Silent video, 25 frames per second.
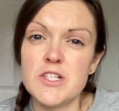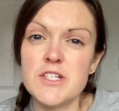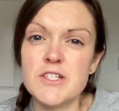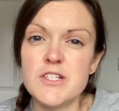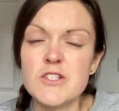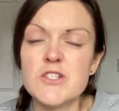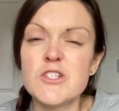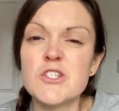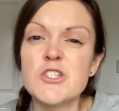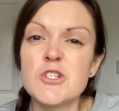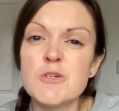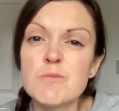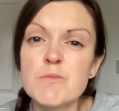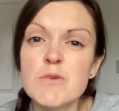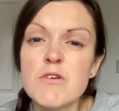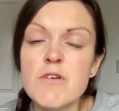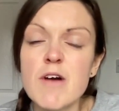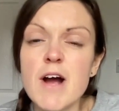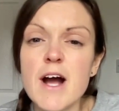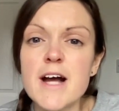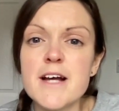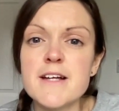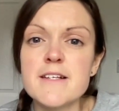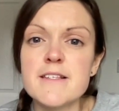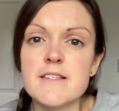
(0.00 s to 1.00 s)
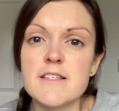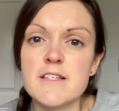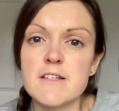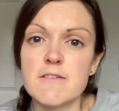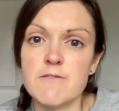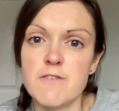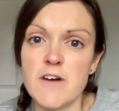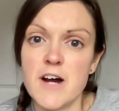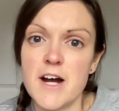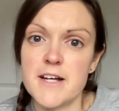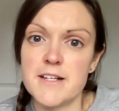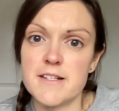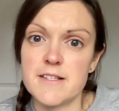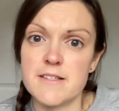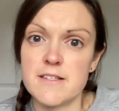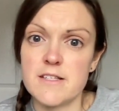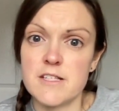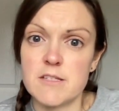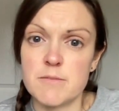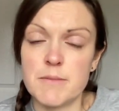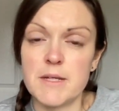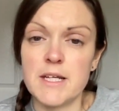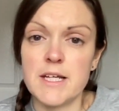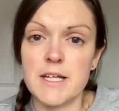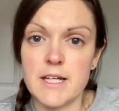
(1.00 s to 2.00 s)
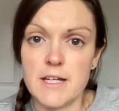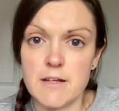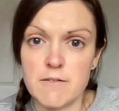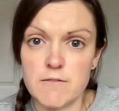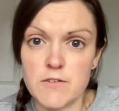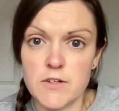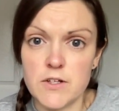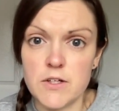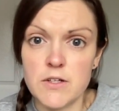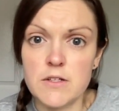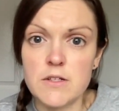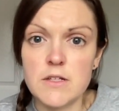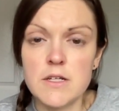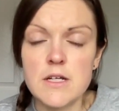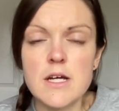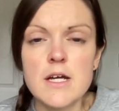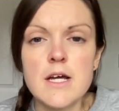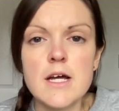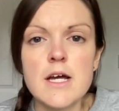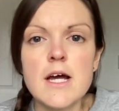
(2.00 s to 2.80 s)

need to summarise the advice that's been given,